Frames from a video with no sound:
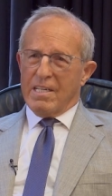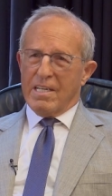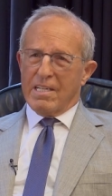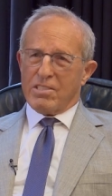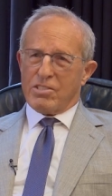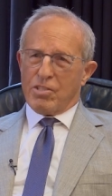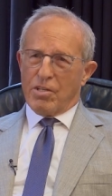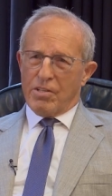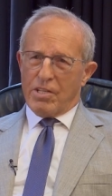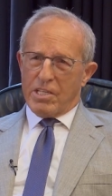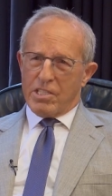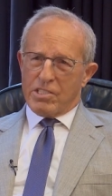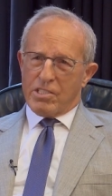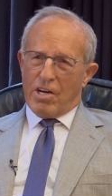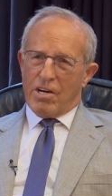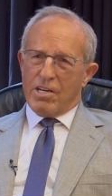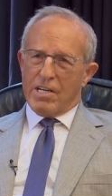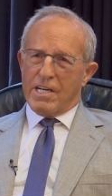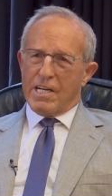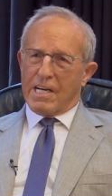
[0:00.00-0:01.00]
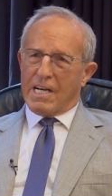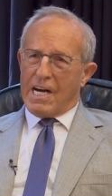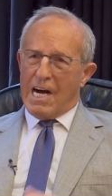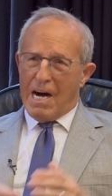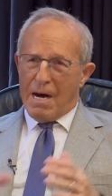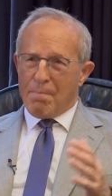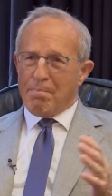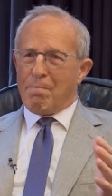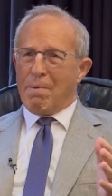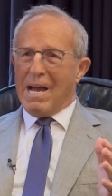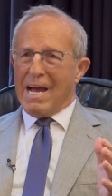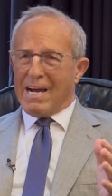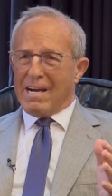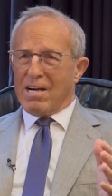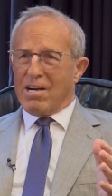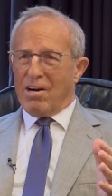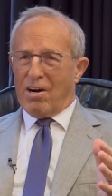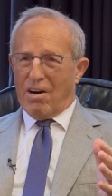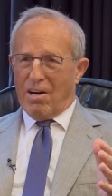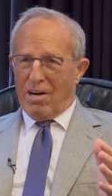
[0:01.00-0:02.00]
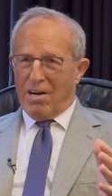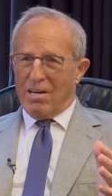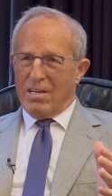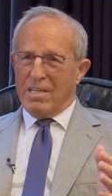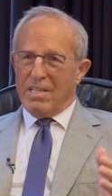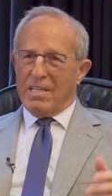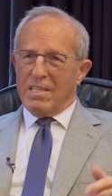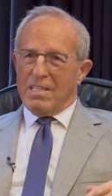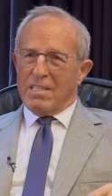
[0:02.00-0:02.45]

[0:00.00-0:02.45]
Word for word: and so they started a compact car,